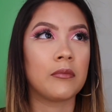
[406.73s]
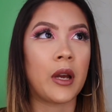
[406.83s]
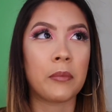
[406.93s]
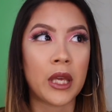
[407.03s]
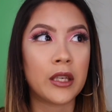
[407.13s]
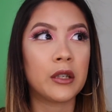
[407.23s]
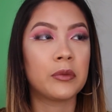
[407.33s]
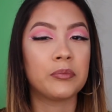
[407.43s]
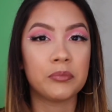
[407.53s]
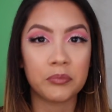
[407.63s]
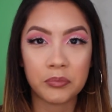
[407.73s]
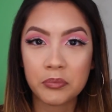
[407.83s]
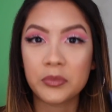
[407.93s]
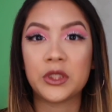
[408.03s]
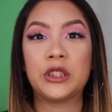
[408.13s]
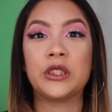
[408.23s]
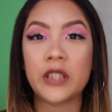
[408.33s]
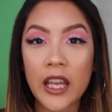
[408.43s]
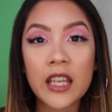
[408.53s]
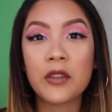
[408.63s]
My makeup
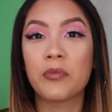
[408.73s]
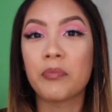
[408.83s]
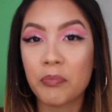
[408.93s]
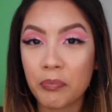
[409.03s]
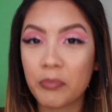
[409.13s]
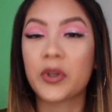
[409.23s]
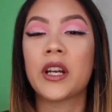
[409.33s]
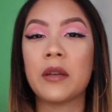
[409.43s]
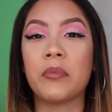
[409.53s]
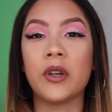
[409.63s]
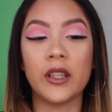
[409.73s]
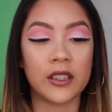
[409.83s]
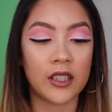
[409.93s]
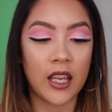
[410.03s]
stayed pretty put